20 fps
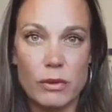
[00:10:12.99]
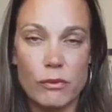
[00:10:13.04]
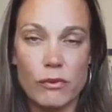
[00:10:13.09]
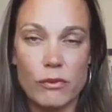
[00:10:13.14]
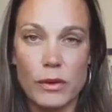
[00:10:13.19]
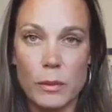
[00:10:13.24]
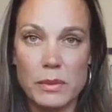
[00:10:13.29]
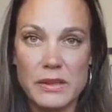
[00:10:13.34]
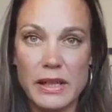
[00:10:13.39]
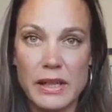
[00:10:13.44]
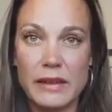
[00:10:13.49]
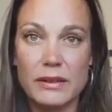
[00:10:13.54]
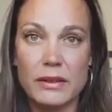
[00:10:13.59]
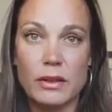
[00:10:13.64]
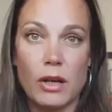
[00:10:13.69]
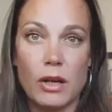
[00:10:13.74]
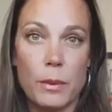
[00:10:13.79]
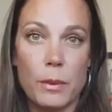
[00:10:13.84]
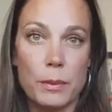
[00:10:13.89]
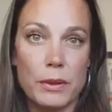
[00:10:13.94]
from
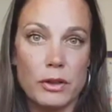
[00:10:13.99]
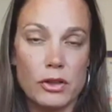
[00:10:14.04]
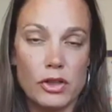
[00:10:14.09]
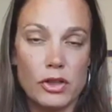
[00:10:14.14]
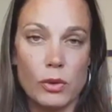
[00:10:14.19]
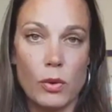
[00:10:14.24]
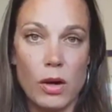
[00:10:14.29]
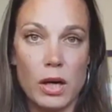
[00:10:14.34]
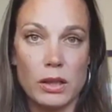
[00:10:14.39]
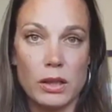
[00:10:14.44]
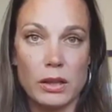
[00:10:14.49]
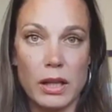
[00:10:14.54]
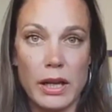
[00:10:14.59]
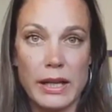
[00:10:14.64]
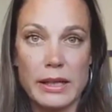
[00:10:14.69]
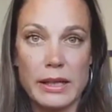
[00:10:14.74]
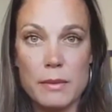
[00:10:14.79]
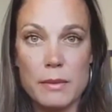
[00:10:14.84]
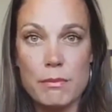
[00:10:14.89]
desktop to online,